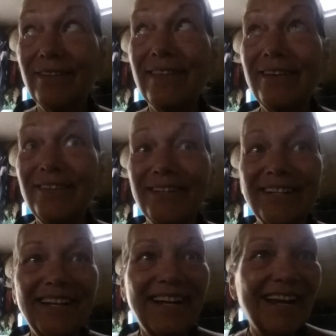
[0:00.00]
Thunder.
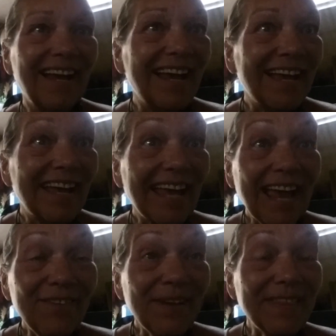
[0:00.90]

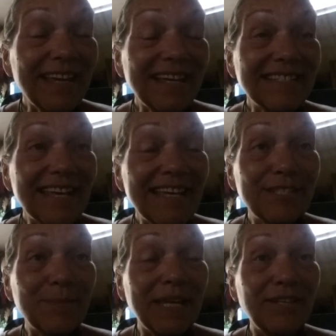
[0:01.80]
Everything I say
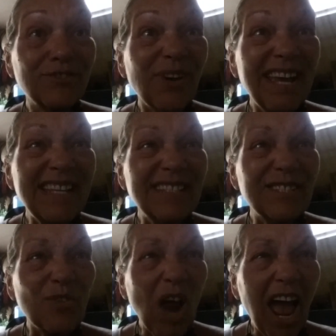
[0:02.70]
is being
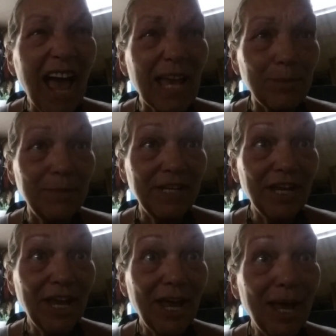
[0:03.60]
transcribed
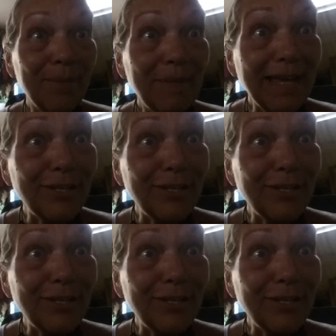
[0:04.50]
by